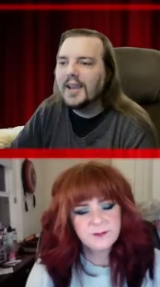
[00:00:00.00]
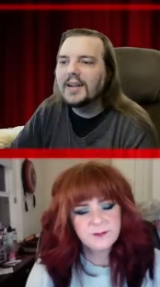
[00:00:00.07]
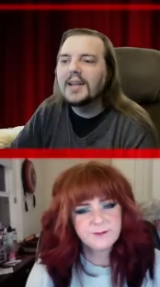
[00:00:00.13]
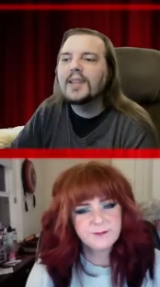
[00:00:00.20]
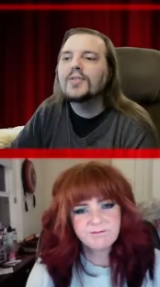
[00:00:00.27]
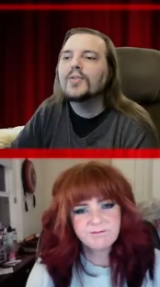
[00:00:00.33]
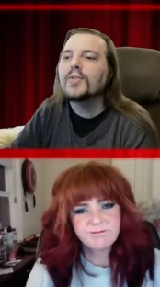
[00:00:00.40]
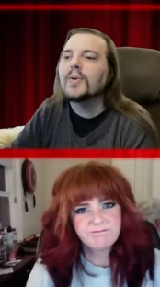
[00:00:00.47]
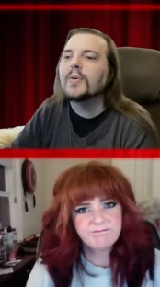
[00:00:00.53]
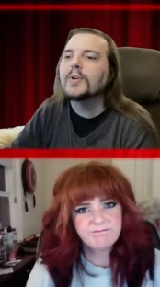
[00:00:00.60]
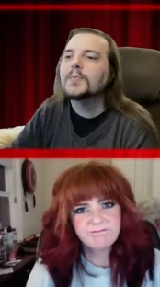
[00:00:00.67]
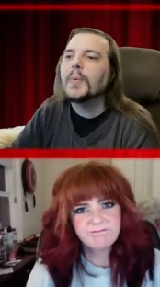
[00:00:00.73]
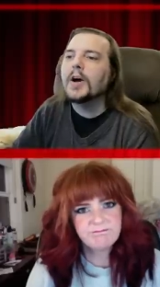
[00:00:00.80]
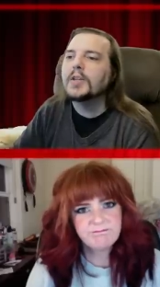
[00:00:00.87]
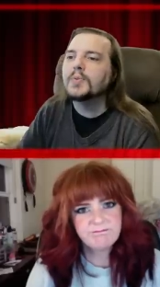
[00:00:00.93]
Speaker 1: And their
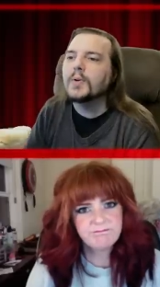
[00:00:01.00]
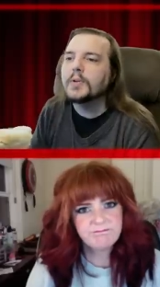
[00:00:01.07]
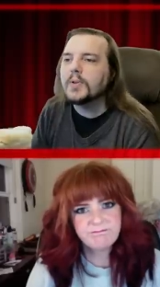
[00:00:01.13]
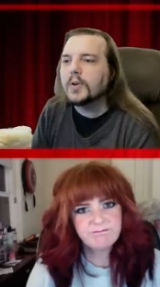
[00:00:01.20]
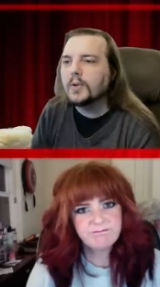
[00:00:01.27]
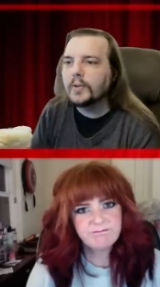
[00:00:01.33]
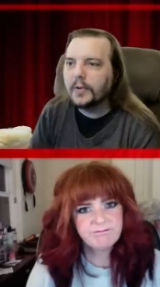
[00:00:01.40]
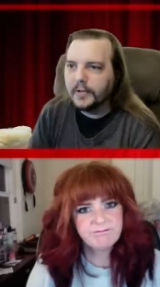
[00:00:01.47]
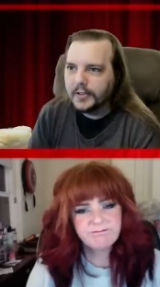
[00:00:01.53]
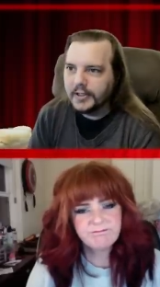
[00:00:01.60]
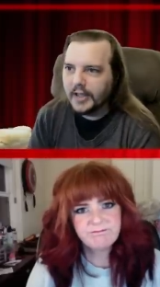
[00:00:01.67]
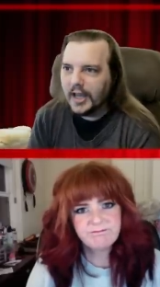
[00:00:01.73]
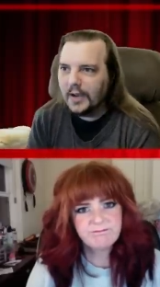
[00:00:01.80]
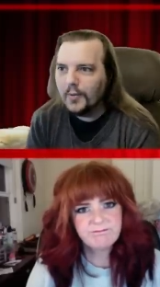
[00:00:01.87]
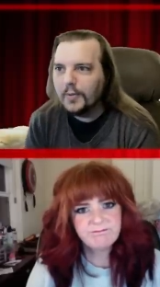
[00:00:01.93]
response was,
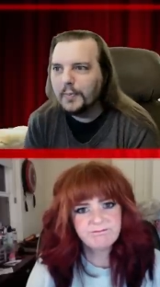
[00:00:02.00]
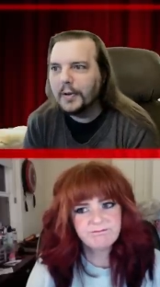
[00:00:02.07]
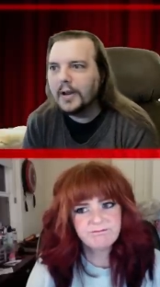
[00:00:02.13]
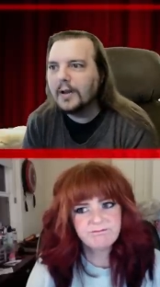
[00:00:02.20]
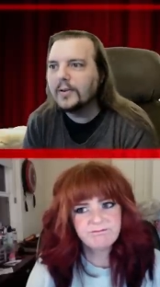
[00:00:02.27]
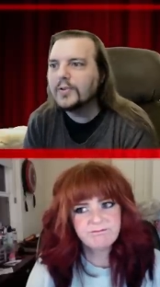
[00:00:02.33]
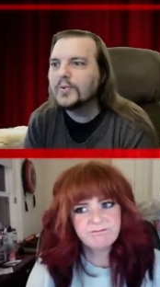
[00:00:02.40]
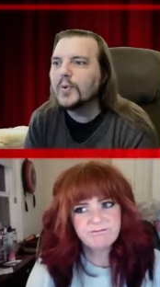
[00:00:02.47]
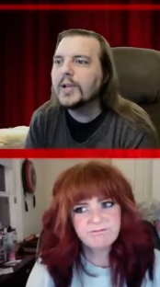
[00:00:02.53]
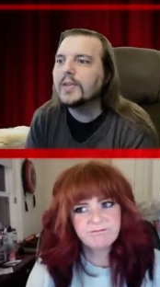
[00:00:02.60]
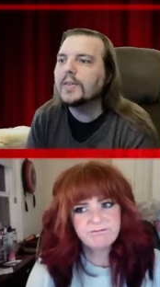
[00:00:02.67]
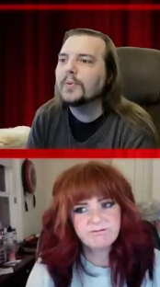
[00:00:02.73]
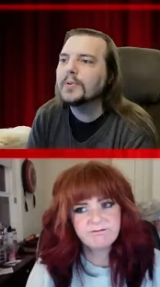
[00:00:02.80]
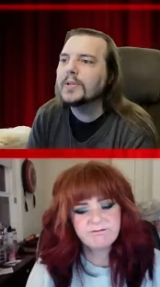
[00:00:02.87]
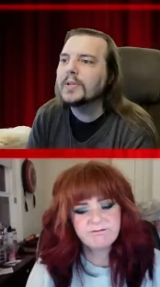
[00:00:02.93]
earlier today, we put out a
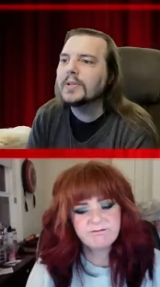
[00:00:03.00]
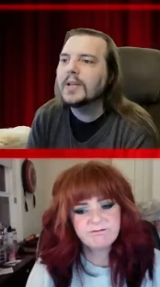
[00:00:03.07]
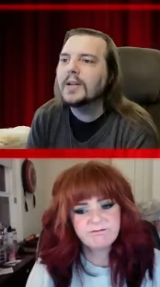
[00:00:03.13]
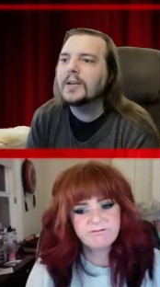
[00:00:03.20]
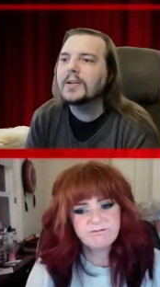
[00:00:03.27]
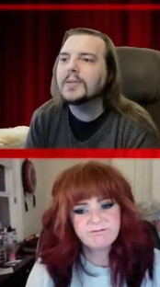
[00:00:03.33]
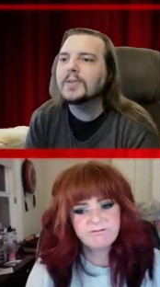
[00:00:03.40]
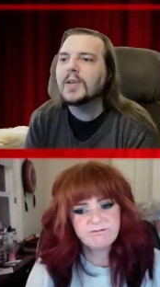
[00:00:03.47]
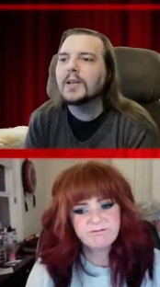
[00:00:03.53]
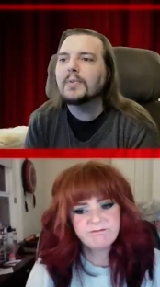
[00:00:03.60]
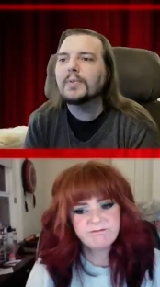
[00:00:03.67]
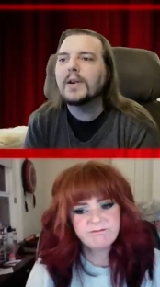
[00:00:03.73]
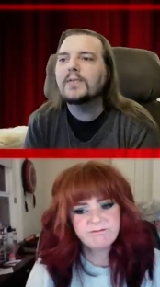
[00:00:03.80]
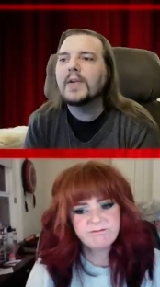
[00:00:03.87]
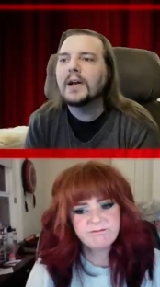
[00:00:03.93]
tweet that was intended to
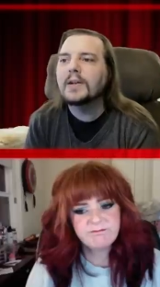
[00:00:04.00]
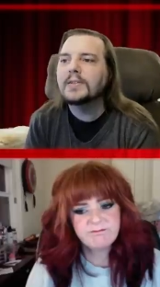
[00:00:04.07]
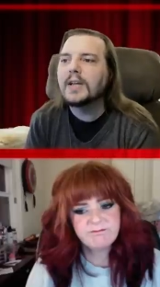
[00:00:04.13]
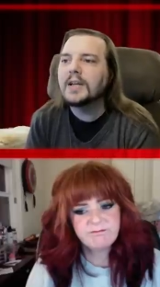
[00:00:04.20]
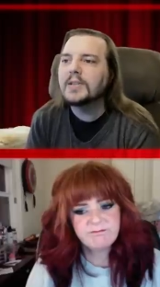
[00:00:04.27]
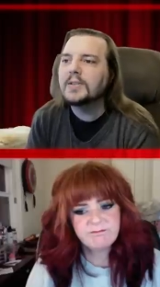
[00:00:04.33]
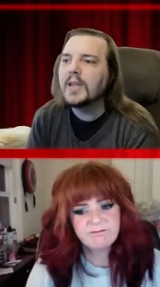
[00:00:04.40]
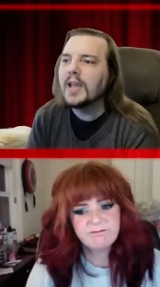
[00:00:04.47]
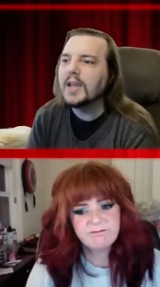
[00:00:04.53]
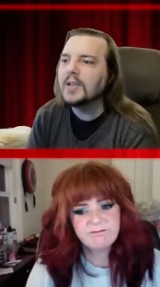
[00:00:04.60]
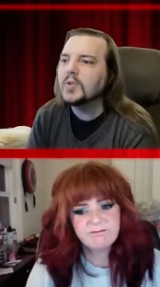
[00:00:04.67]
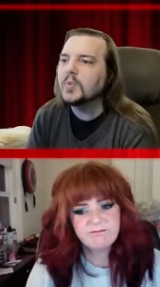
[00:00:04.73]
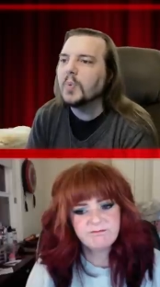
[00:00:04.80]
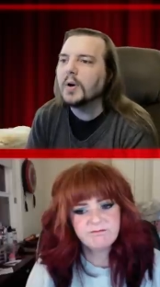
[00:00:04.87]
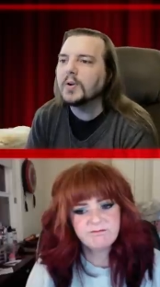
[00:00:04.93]
celebrate Valentine's Day
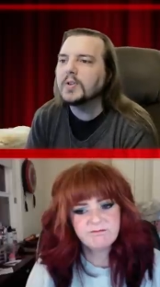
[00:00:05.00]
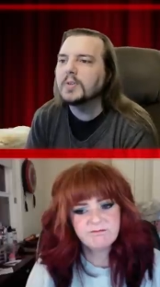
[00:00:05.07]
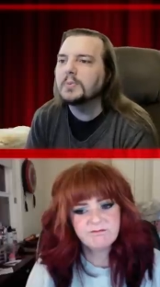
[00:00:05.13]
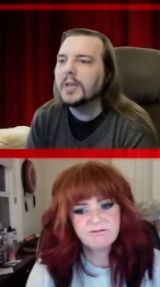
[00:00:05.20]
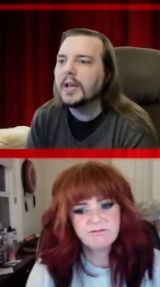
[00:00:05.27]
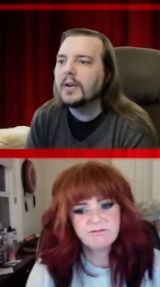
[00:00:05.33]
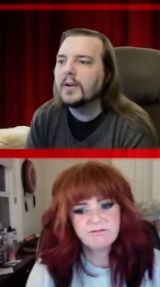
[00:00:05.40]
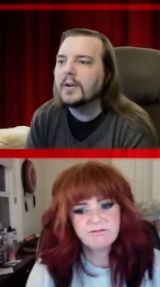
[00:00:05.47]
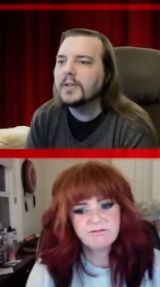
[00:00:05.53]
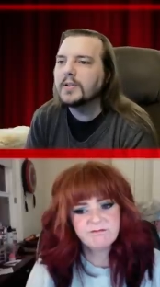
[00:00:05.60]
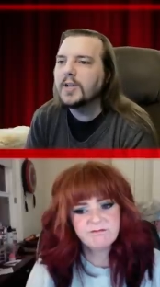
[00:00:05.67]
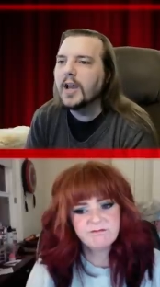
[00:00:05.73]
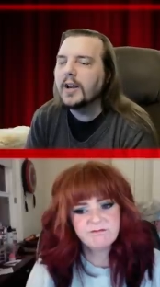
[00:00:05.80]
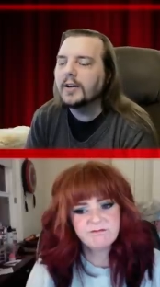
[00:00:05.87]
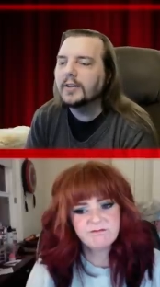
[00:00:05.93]
and spark some
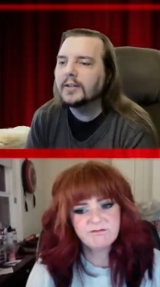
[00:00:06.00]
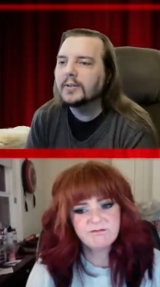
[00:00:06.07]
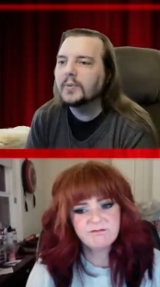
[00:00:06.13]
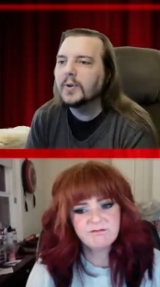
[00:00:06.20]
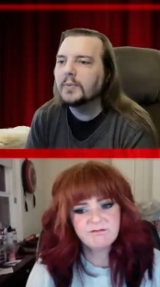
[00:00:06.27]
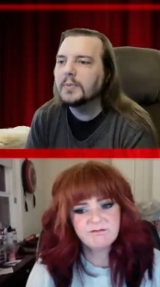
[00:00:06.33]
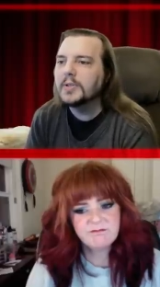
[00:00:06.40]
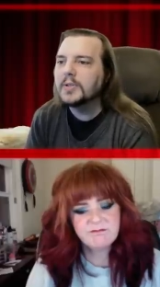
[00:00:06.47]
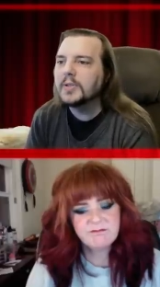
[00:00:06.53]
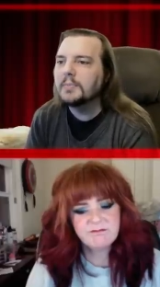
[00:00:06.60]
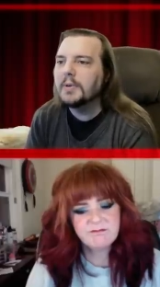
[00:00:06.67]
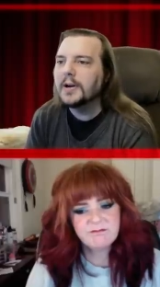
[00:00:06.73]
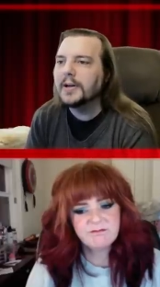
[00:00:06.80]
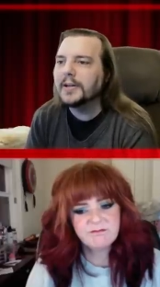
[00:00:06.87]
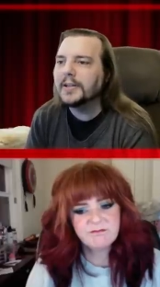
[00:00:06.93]
lighthearted chatter. We missed
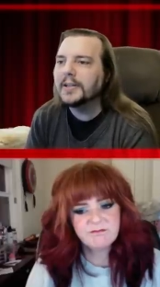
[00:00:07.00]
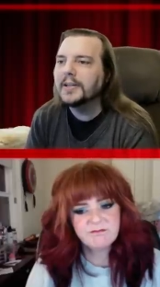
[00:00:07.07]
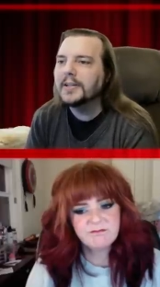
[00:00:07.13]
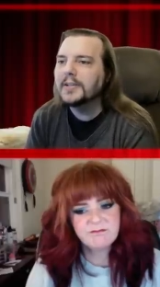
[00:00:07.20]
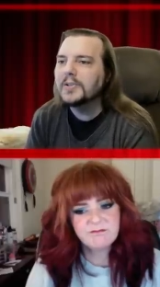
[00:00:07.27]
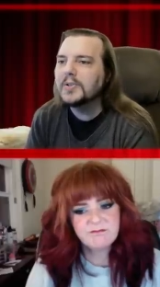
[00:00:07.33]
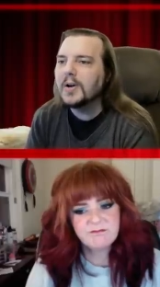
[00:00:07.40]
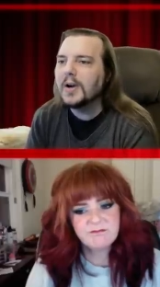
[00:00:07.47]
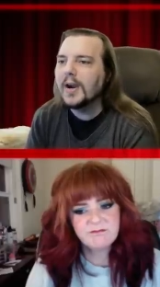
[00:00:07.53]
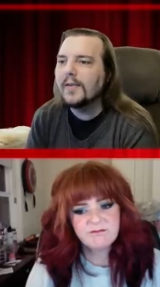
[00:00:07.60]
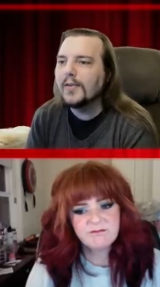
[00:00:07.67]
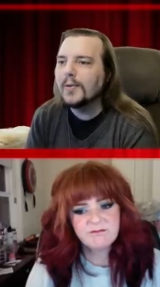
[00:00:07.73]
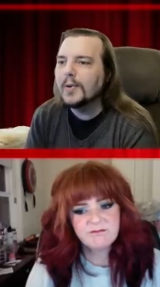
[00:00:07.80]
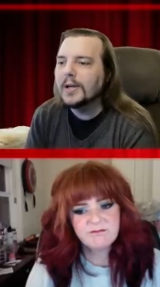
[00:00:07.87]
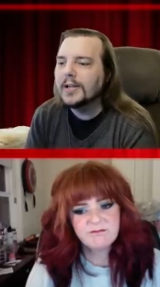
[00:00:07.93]
the mark. Sorry,
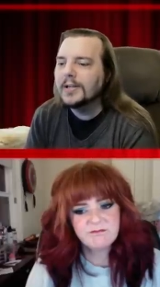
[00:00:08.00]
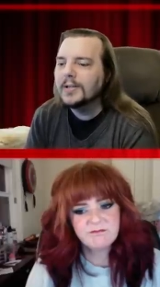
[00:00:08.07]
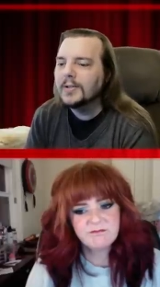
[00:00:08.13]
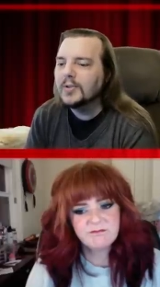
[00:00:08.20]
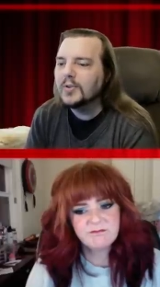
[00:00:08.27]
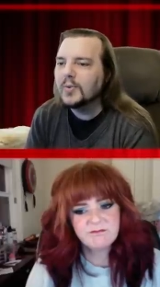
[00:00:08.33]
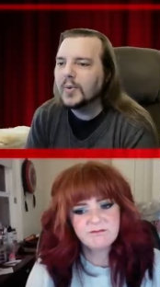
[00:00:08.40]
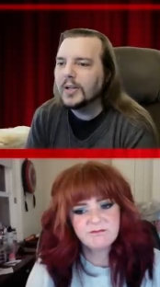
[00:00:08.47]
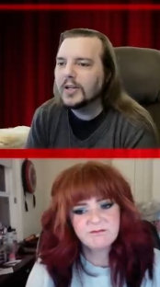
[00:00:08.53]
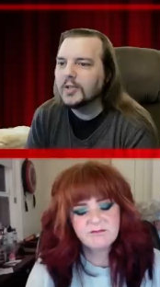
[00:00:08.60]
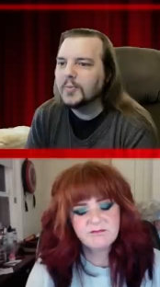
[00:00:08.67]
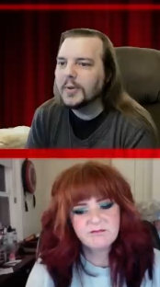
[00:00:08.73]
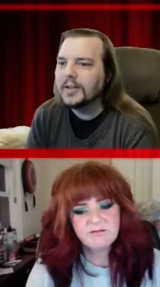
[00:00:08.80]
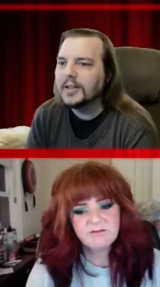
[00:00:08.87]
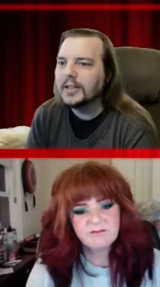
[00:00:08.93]
everyone. Tweet
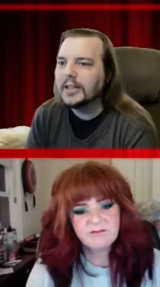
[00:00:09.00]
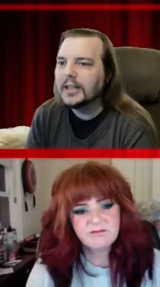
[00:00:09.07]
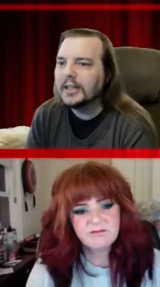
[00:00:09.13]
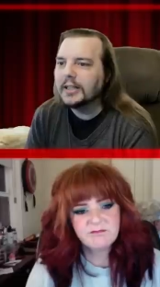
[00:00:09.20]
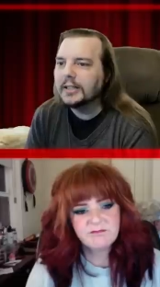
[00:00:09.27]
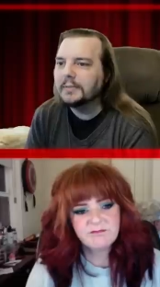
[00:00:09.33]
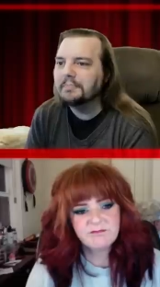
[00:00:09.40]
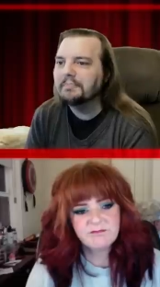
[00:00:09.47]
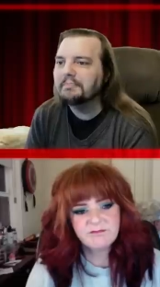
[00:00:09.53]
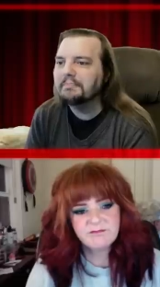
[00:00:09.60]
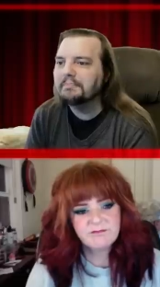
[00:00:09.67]
has been deleted.